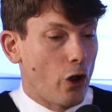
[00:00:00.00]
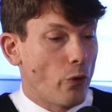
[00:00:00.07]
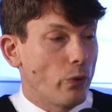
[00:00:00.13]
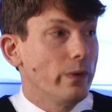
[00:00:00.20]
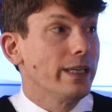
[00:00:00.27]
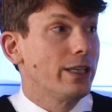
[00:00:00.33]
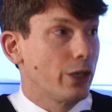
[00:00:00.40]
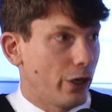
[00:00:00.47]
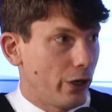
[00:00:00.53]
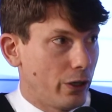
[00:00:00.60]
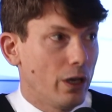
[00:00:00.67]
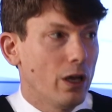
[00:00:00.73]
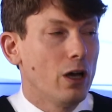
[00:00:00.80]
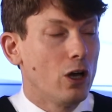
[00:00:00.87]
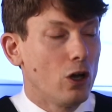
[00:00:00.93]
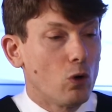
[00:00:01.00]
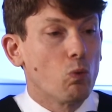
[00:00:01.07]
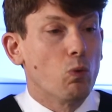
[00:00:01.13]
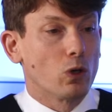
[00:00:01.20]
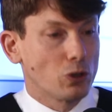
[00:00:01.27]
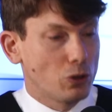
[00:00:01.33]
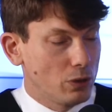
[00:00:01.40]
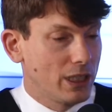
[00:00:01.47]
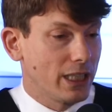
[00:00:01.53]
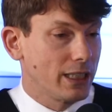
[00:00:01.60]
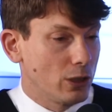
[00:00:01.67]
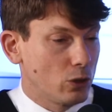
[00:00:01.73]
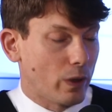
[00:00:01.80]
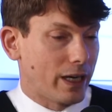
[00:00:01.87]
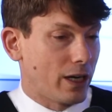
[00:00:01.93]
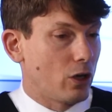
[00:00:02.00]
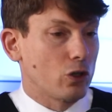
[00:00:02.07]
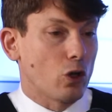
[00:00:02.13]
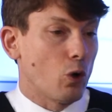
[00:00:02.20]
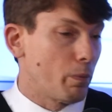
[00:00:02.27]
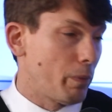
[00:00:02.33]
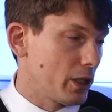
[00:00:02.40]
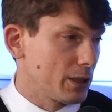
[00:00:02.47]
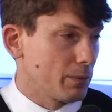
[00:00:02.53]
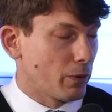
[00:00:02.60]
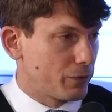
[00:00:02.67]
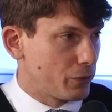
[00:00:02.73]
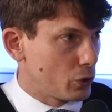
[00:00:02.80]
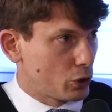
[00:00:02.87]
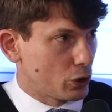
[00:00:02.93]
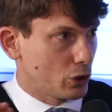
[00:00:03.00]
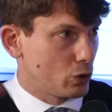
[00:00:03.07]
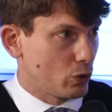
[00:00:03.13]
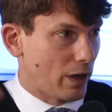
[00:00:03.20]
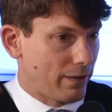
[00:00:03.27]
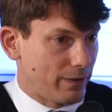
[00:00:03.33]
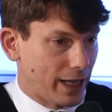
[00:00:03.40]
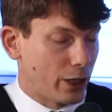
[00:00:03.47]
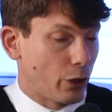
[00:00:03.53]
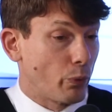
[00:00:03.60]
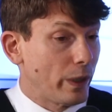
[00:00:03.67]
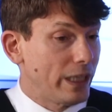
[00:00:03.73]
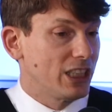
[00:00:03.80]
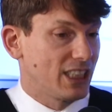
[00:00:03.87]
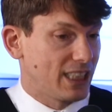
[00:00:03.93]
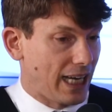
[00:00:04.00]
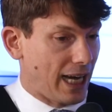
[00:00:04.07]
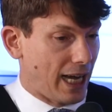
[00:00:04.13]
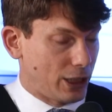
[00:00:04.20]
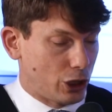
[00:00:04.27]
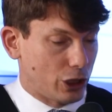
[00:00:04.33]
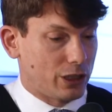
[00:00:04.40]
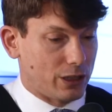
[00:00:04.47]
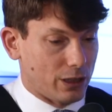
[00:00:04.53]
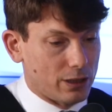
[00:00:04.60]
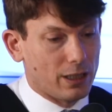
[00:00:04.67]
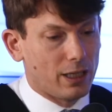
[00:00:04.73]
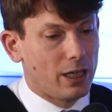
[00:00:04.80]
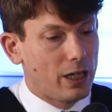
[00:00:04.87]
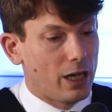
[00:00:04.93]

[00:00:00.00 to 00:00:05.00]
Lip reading: return once you take into account all possible futures to have like a risk-adjusted,